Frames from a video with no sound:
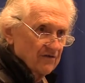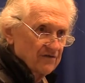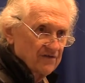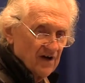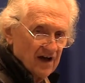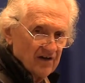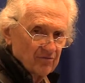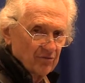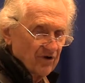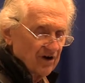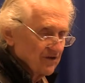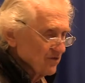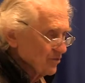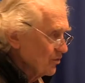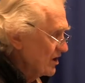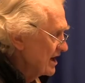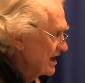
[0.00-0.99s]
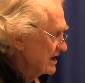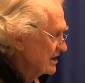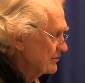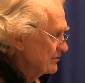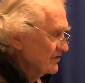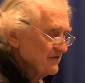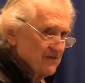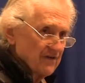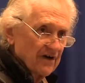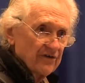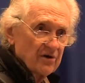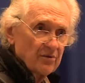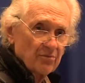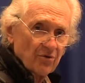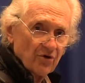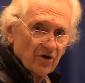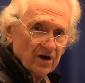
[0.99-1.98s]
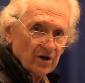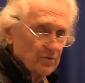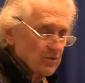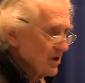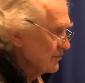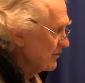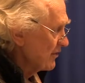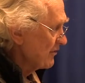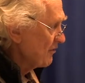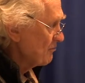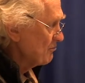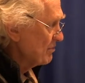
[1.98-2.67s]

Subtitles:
5 bricks wide, it was very important when we were